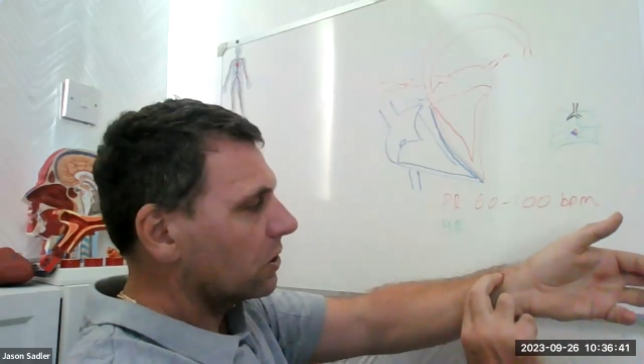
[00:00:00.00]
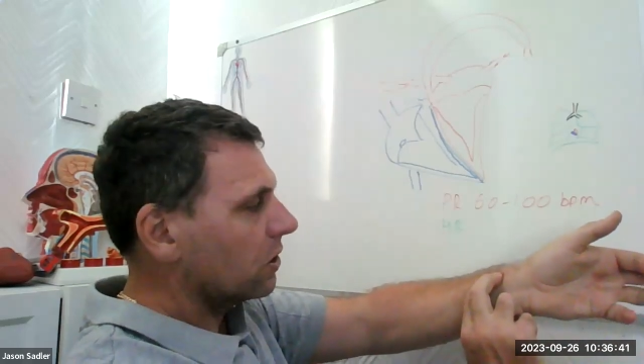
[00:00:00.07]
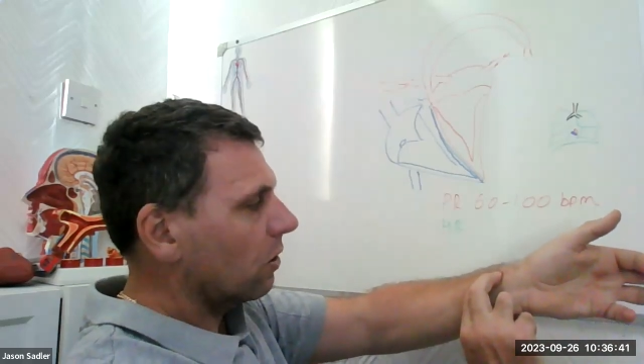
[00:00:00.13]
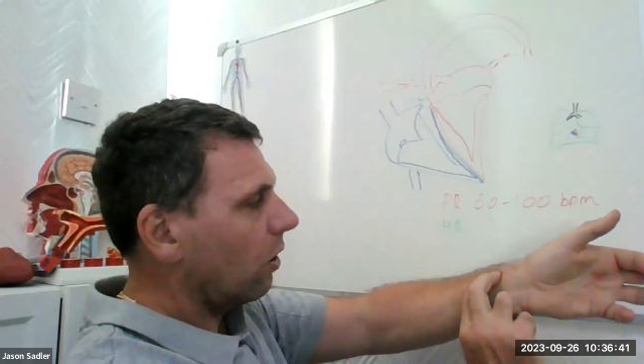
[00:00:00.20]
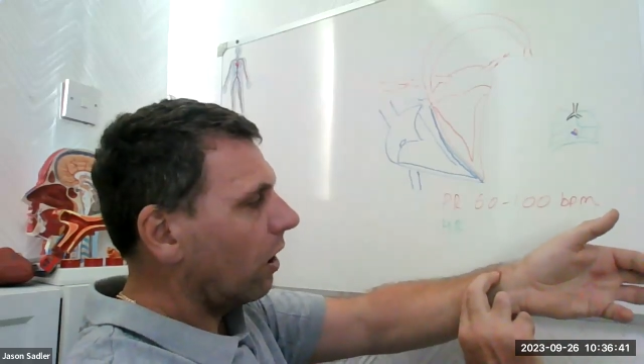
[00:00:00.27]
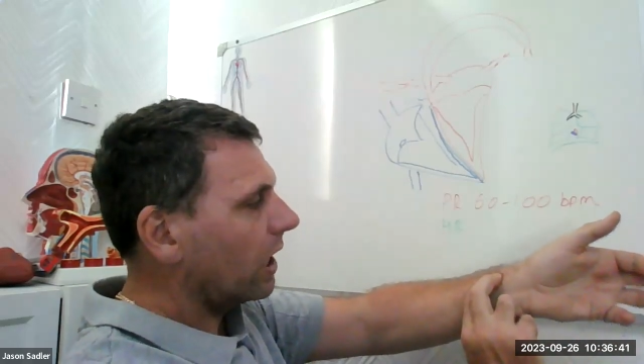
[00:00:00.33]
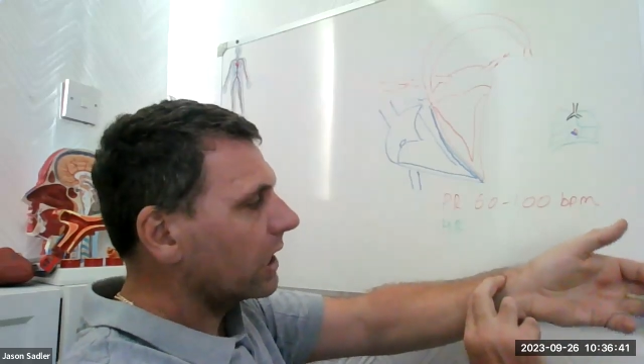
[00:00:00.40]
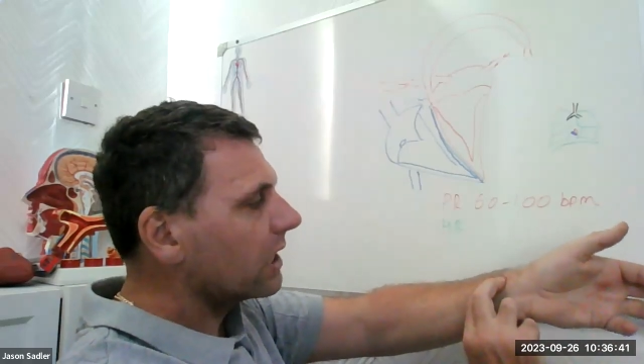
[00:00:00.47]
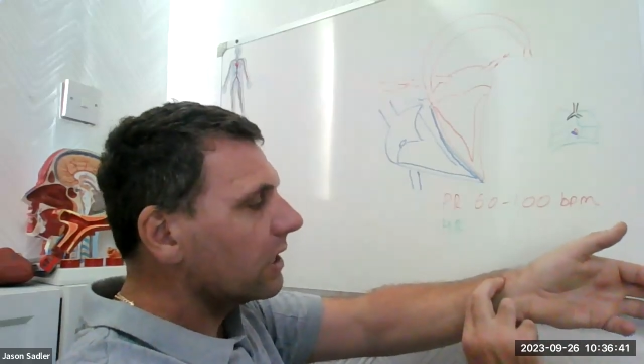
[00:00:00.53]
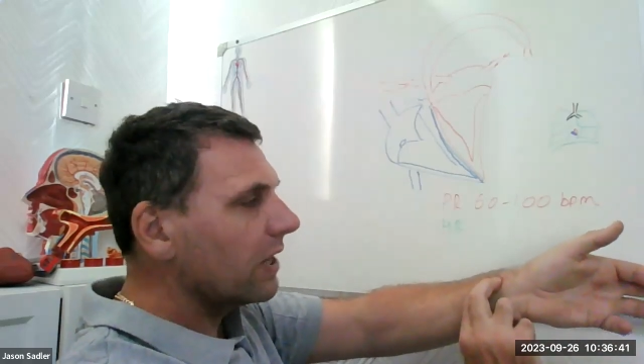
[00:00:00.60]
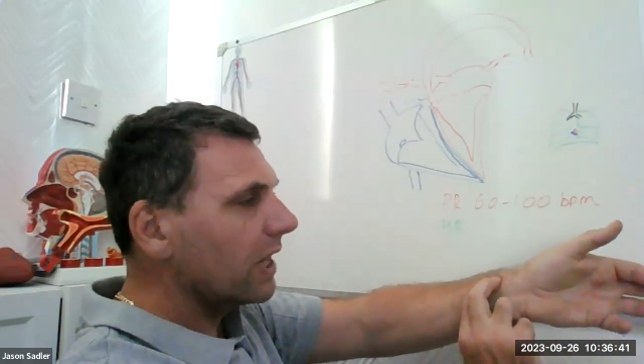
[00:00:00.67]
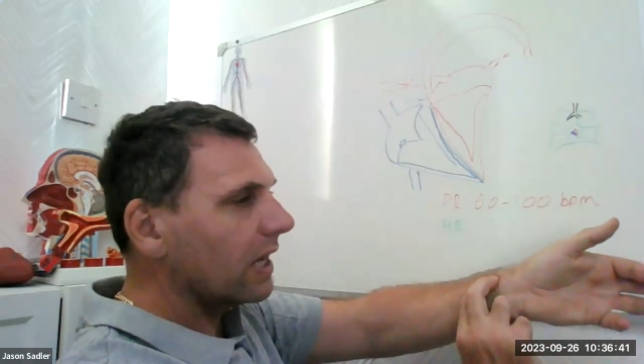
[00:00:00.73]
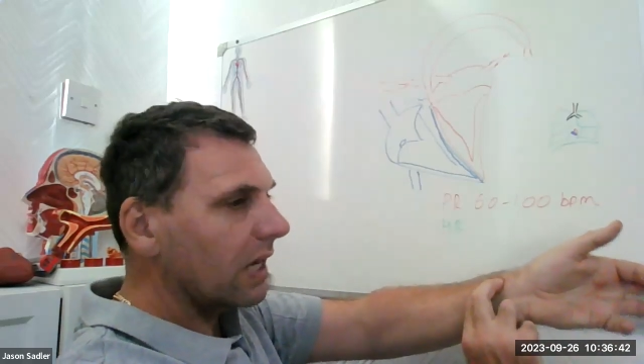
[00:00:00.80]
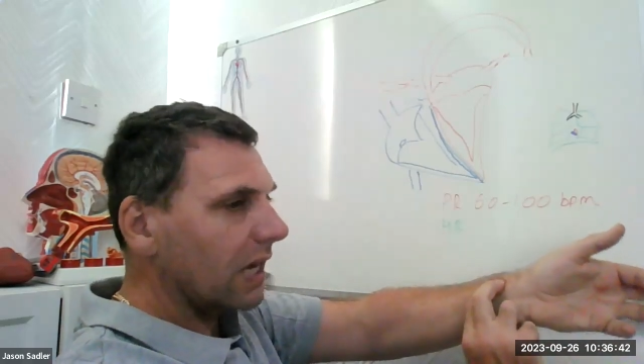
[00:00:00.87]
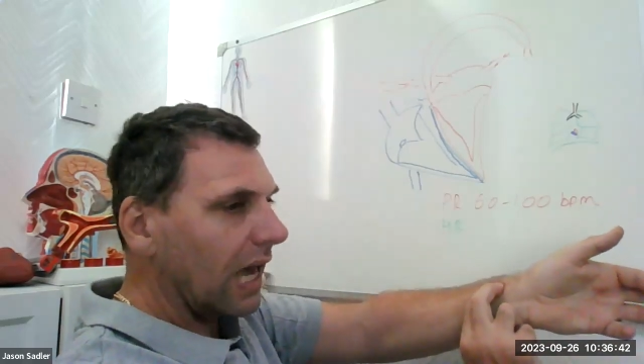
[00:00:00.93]
So I can
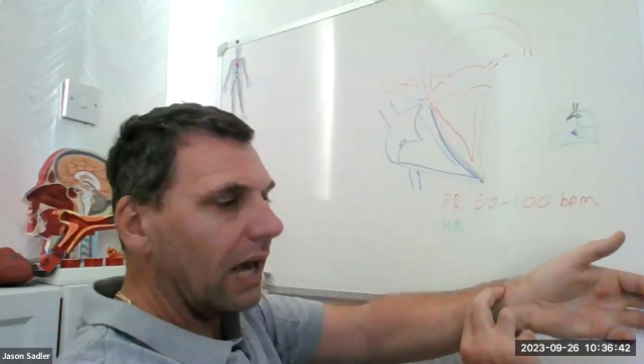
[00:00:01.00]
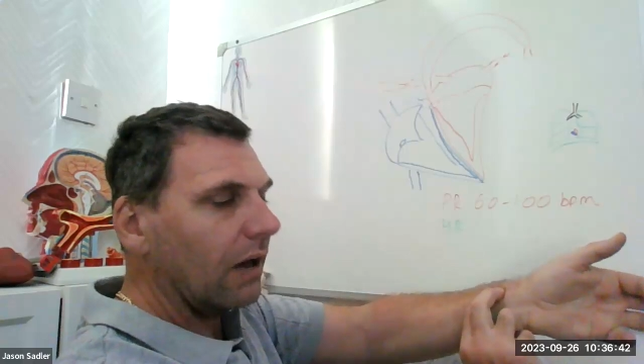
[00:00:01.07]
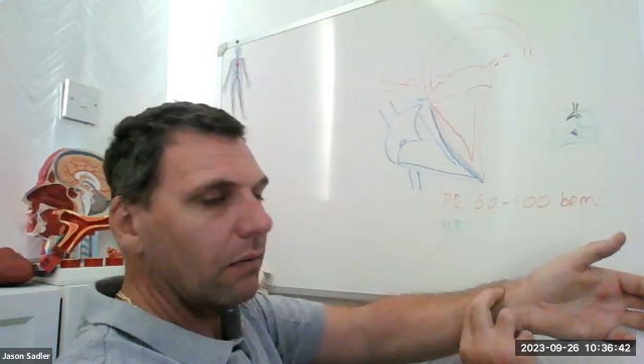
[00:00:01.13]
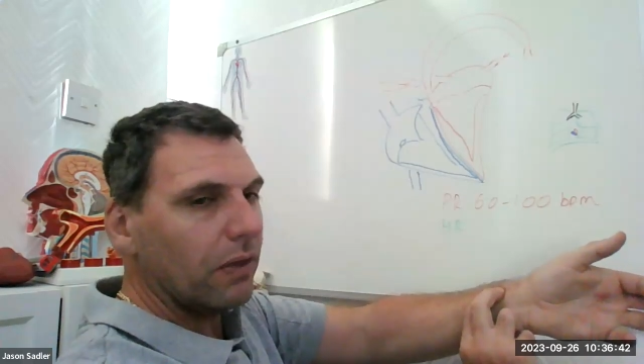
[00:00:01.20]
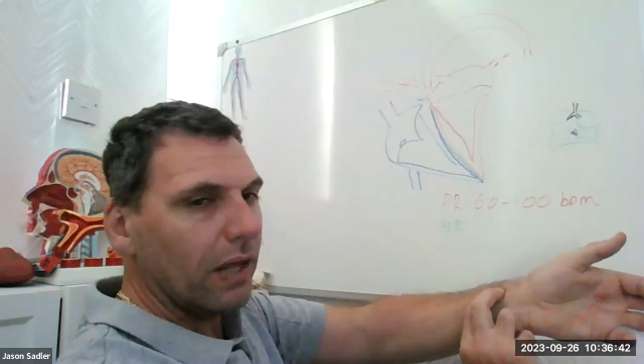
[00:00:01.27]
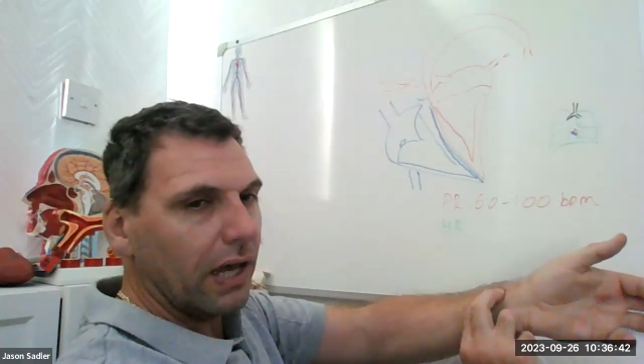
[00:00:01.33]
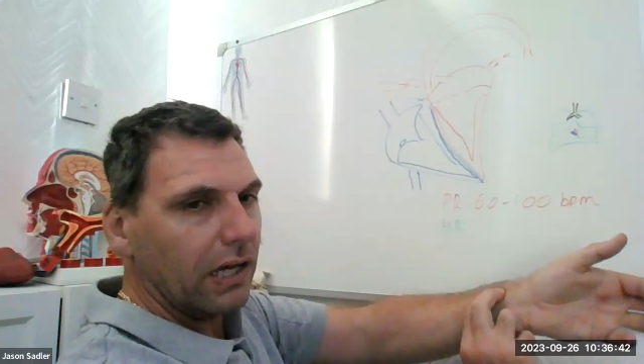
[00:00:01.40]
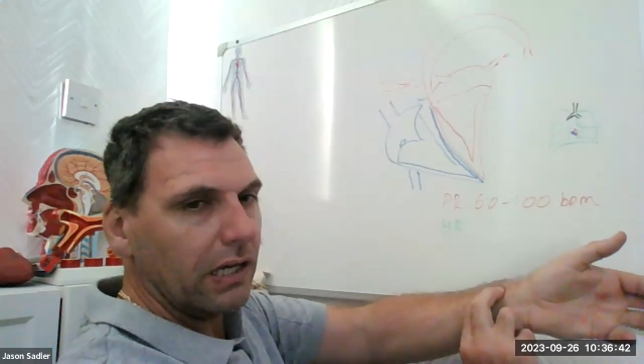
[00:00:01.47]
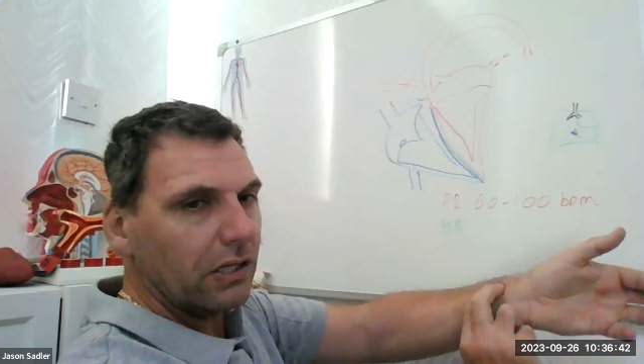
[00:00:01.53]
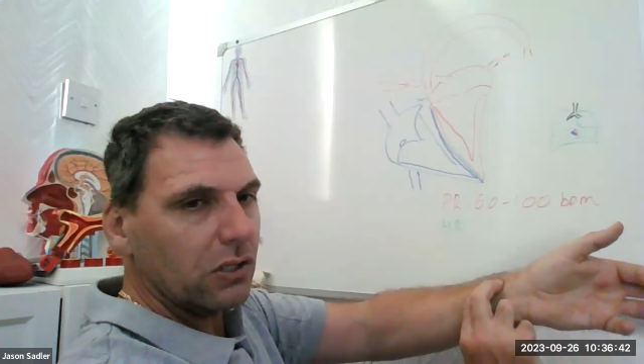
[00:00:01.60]
then count that.